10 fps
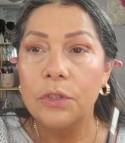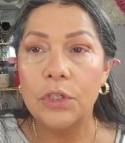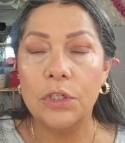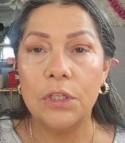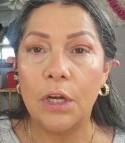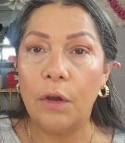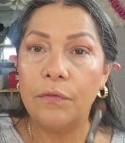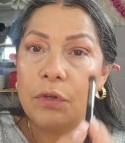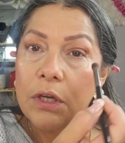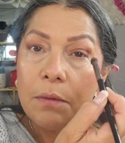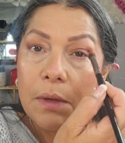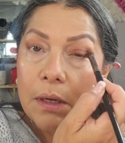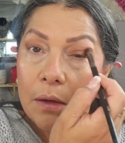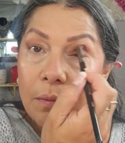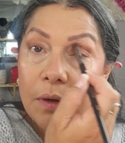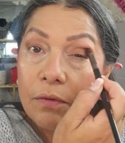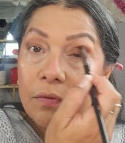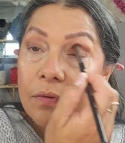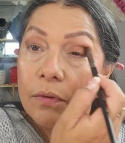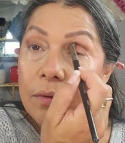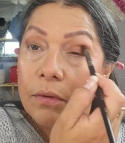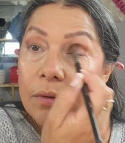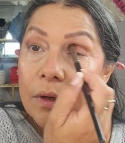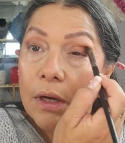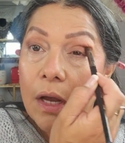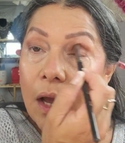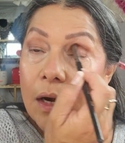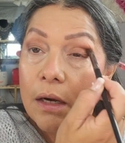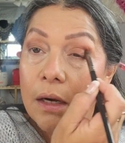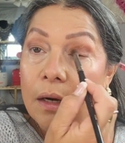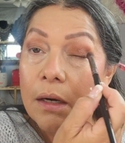Just enough to give me a little bit of color